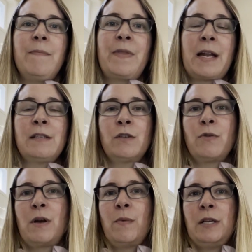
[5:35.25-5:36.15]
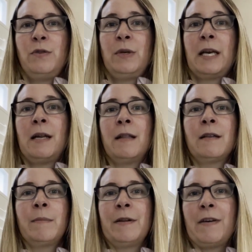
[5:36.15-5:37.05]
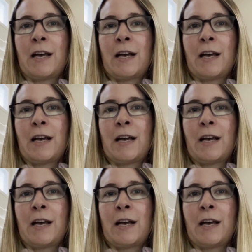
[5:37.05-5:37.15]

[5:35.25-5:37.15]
that is a great way to get a little bit of